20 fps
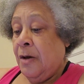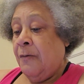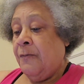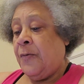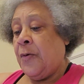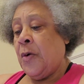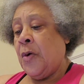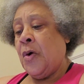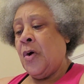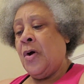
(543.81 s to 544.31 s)

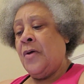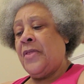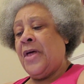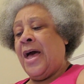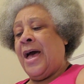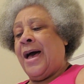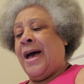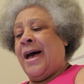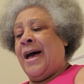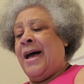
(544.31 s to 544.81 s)
For
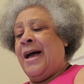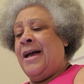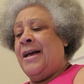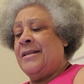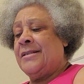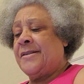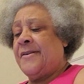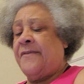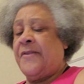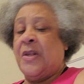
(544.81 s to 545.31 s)
the
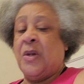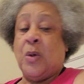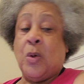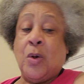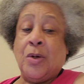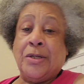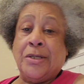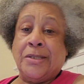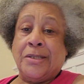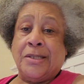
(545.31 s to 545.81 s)
eyes of the
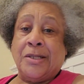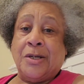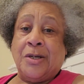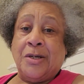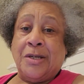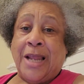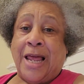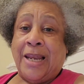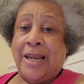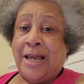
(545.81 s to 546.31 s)
Lord, this is
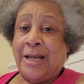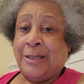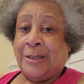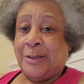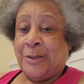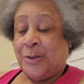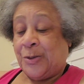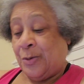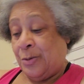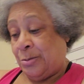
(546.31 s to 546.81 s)
good, I like
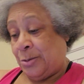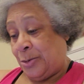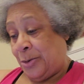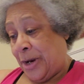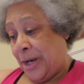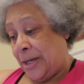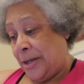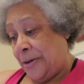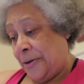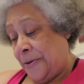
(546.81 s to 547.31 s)
this scripture
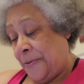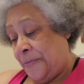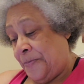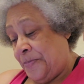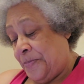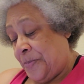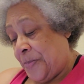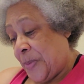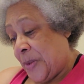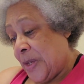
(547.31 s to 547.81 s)
right here.
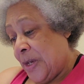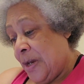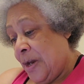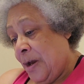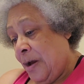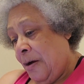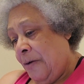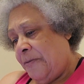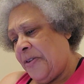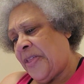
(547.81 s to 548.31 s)

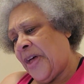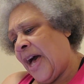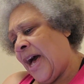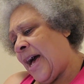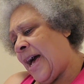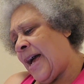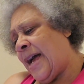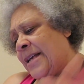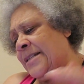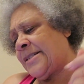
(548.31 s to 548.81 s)
For the
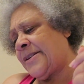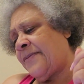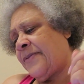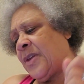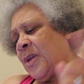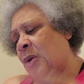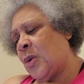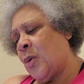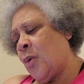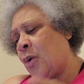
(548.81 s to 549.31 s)
eyes of
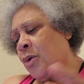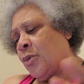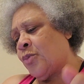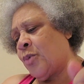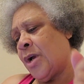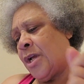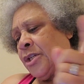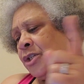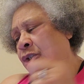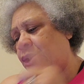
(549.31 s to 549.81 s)
the Lord
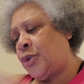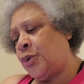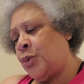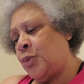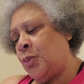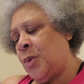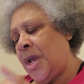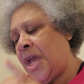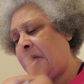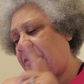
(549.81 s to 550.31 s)
run
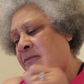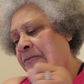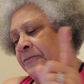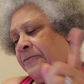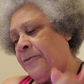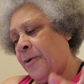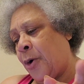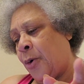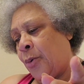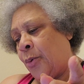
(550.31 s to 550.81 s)
to and
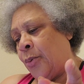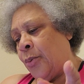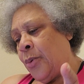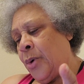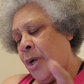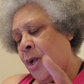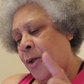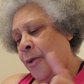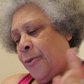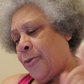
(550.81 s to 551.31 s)
fro
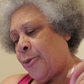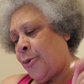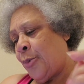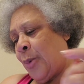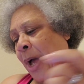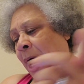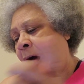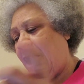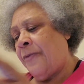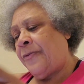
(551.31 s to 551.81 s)

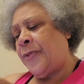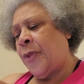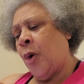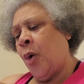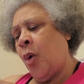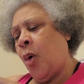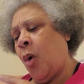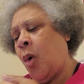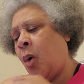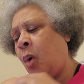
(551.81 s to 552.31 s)
throughout
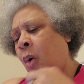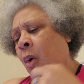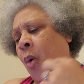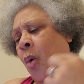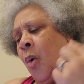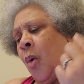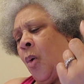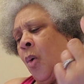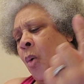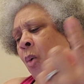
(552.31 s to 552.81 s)
the
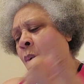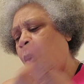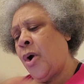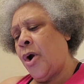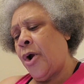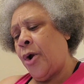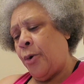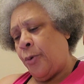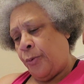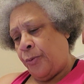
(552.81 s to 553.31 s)
whole
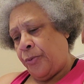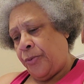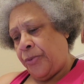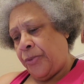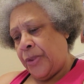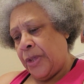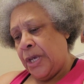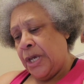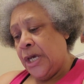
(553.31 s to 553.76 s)
earth